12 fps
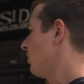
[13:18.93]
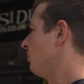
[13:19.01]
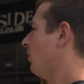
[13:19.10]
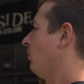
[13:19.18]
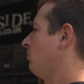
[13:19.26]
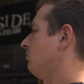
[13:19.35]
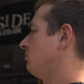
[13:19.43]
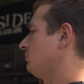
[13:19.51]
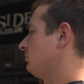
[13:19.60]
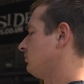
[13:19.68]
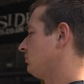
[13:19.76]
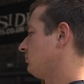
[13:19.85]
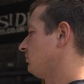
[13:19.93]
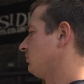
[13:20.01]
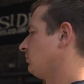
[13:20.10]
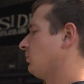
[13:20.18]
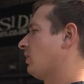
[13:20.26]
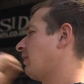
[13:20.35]
But
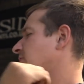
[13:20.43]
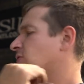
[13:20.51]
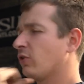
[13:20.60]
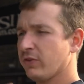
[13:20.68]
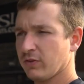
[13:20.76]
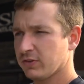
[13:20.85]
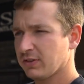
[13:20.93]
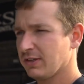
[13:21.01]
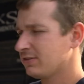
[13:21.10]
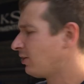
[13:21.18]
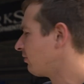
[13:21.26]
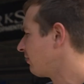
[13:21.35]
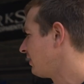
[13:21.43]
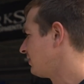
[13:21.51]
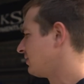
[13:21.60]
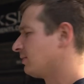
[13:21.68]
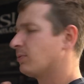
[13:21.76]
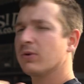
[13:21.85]
I've sold the other seats already
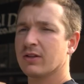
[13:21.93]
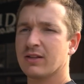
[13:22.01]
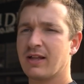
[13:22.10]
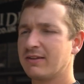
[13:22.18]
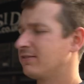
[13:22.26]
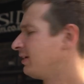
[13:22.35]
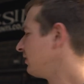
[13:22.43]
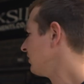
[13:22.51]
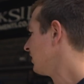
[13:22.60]
to one of the lads here.